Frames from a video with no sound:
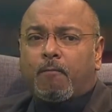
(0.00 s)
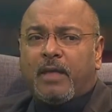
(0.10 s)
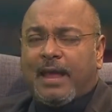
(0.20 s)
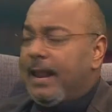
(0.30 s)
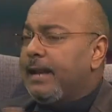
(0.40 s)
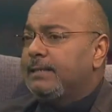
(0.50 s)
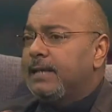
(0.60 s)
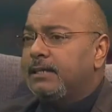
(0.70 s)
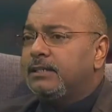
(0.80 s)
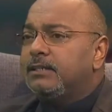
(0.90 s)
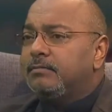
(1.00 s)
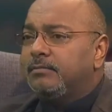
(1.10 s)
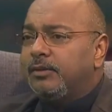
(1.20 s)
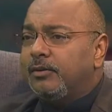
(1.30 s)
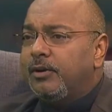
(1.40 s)
airline disasters.
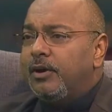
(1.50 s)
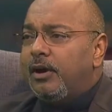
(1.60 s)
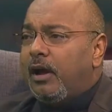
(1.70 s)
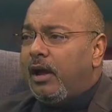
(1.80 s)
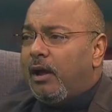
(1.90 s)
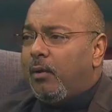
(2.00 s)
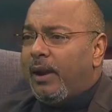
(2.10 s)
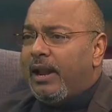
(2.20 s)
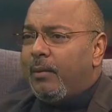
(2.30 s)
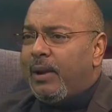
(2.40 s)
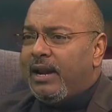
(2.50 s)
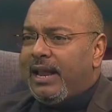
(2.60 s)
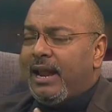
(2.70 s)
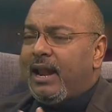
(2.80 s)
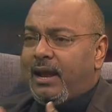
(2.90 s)
When an
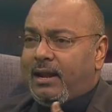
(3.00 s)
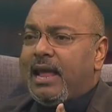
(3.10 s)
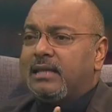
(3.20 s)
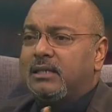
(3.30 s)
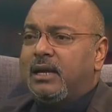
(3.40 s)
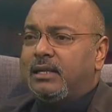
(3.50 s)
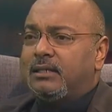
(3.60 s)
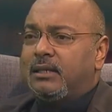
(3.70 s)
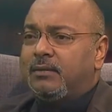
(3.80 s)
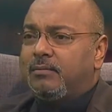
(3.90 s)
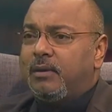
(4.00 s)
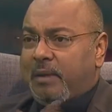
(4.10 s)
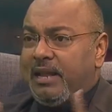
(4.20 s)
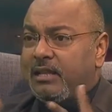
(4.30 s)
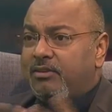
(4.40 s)
airline has a
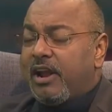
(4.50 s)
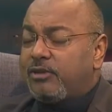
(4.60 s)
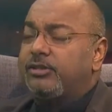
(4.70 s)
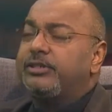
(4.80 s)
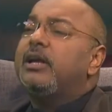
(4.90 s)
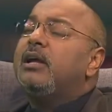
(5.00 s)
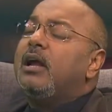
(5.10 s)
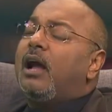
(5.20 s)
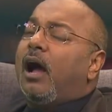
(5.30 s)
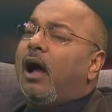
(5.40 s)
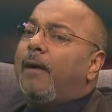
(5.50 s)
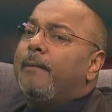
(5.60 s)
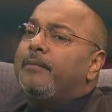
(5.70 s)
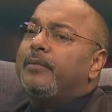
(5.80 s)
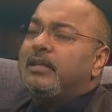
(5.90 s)
plane that crashes,
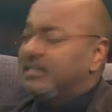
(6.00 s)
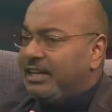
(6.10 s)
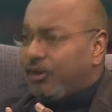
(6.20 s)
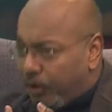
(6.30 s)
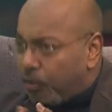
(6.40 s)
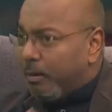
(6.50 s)
there's nothing you can do